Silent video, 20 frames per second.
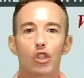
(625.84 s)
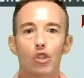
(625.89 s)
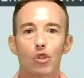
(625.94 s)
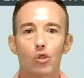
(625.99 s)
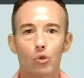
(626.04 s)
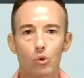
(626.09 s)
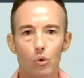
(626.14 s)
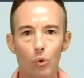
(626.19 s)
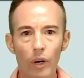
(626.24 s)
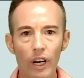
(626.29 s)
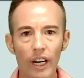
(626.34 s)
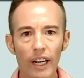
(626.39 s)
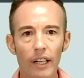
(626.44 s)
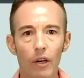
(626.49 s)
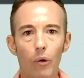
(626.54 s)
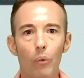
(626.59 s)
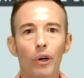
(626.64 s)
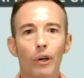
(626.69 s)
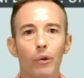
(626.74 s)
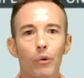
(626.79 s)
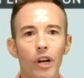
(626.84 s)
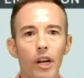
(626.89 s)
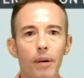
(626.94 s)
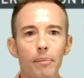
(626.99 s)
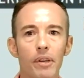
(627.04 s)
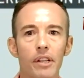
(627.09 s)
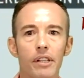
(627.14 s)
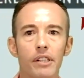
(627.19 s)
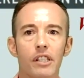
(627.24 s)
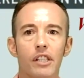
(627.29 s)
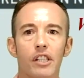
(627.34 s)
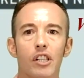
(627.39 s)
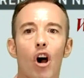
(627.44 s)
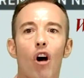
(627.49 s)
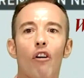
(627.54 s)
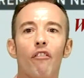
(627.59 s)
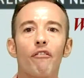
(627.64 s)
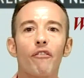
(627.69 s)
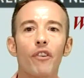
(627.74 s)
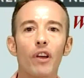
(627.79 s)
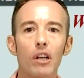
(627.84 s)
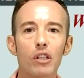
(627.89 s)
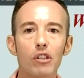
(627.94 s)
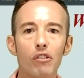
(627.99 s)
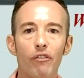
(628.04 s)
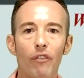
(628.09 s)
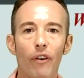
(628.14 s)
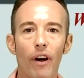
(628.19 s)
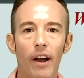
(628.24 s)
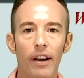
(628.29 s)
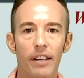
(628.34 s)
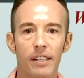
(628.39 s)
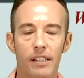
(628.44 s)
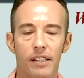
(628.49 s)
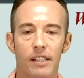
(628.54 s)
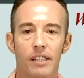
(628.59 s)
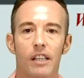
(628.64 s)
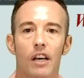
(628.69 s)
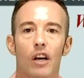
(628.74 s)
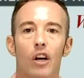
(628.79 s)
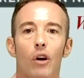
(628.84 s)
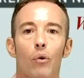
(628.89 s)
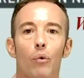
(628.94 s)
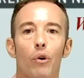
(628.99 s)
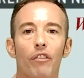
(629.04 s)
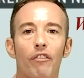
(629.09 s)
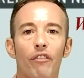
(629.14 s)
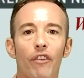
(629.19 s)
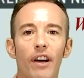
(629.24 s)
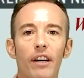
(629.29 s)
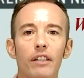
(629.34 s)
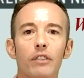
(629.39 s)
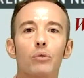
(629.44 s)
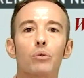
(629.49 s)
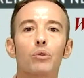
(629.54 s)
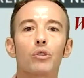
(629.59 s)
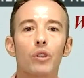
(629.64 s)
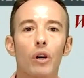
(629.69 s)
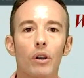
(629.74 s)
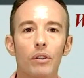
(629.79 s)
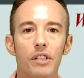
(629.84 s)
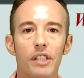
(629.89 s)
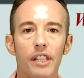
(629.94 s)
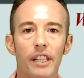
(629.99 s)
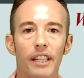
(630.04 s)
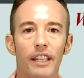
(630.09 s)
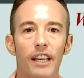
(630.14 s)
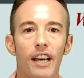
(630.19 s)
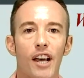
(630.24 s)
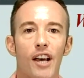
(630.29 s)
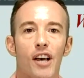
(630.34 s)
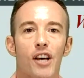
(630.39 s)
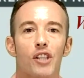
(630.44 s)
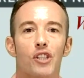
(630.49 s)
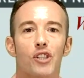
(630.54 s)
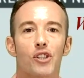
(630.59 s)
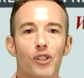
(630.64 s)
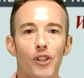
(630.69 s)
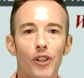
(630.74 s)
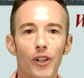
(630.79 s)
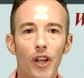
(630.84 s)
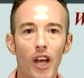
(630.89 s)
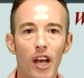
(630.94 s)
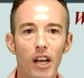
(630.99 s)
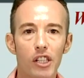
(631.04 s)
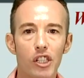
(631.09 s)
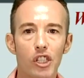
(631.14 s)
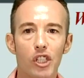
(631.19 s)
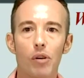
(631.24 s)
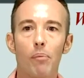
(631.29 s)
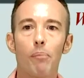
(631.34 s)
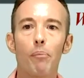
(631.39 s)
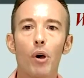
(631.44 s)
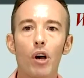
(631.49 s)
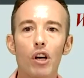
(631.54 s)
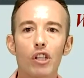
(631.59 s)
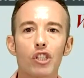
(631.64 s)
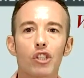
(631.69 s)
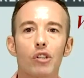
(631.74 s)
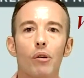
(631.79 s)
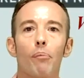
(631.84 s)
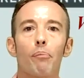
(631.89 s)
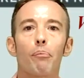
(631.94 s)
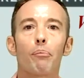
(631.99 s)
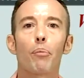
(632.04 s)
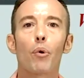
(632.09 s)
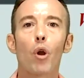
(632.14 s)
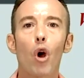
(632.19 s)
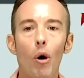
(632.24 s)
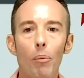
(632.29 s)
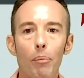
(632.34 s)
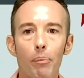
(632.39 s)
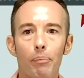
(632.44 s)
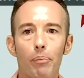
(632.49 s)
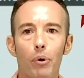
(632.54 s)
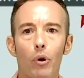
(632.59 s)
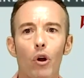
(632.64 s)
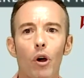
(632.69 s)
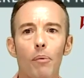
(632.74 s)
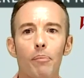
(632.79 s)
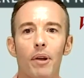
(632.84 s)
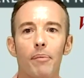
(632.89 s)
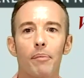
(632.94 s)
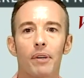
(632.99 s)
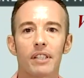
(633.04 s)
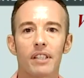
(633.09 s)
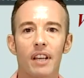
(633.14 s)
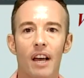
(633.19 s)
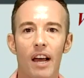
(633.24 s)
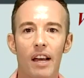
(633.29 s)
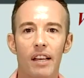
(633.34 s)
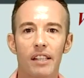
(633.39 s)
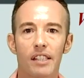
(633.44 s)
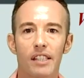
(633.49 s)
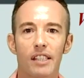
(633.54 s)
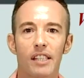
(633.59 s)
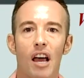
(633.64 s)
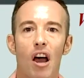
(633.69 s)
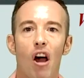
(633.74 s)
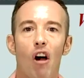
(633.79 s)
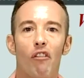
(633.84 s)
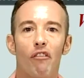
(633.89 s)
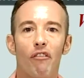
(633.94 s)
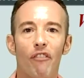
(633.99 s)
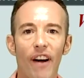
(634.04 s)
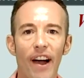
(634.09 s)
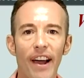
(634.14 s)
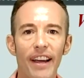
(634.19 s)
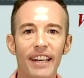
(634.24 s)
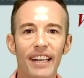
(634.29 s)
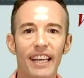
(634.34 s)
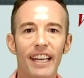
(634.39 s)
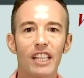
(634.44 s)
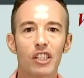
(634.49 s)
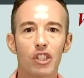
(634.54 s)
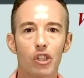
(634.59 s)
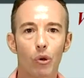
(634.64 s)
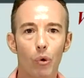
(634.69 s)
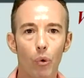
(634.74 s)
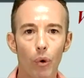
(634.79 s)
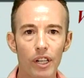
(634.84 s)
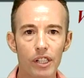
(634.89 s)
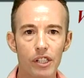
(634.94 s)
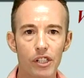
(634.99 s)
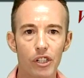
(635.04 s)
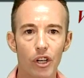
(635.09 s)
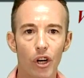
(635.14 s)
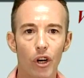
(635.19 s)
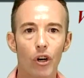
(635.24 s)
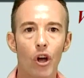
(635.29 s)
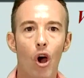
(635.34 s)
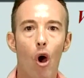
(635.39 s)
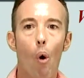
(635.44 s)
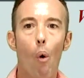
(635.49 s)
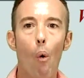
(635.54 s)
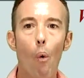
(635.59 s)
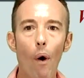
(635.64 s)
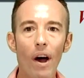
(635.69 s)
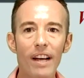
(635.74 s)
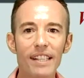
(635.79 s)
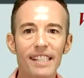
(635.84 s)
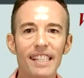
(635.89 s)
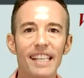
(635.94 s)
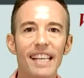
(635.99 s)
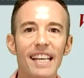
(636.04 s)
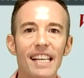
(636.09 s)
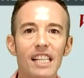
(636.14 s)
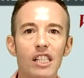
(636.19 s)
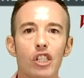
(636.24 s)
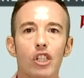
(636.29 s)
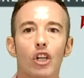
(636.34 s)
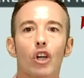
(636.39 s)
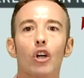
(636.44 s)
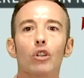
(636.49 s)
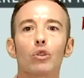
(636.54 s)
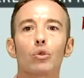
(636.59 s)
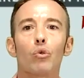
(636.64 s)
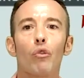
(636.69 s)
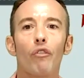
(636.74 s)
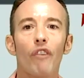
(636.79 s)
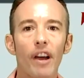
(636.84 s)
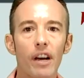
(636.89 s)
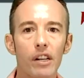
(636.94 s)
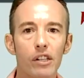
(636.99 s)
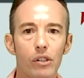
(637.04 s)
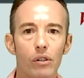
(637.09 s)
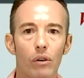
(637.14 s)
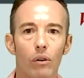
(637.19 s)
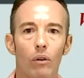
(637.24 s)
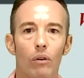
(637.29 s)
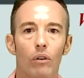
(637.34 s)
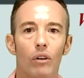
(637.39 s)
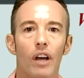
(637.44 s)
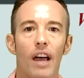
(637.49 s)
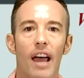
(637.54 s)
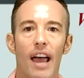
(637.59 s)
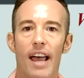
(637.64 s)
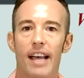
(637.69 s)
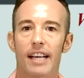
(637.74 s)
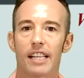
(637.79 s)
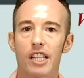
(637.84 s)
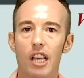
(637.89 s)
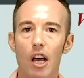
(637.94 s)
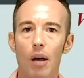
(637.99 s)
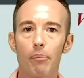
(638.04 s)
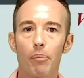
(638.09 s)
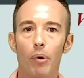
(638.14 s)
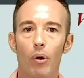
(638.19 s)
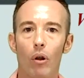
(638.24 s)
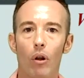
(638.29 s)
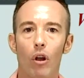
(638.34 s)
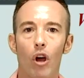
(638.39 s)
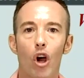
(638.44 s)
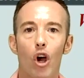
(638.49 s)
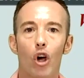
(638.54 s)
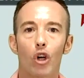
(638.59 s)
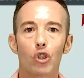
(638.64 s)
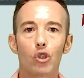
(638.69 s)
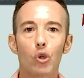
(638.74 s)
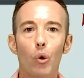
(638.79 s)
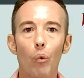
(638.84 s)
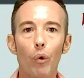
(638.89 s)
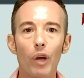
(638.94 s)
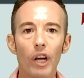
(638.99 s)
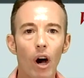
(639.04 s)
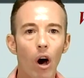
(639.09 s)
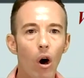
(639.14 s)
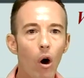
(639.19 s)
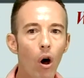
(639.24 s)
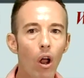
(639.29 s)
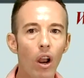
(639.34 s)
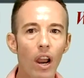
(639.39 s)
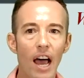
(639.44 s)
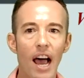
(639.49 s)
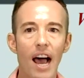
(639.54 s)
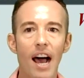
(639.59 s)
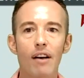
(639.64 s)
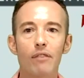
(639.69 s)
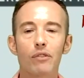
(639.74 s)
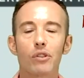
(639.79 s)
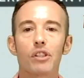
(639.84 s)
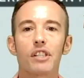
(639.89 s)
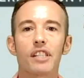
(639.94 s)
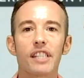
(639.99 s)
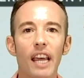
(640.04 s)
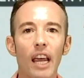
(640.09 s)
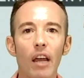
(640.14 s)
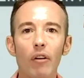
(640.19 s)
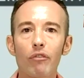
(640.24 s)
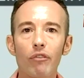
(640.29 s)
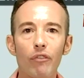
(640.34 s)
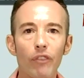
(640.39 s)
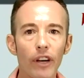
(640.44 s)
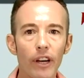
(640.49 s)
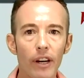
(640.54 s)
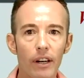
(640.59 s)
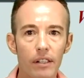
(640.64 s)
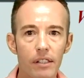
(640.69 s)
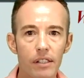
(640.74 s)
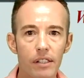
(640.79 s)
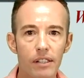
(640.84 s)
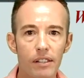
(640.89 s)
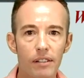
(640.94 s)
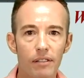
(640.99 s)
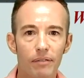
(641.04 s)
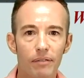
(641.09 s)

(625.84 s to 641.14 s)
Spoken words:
3 requirements of philosophers referred to Tozzi. Students must problematize, find in the question what is controversial. Example, do we all have the same fears?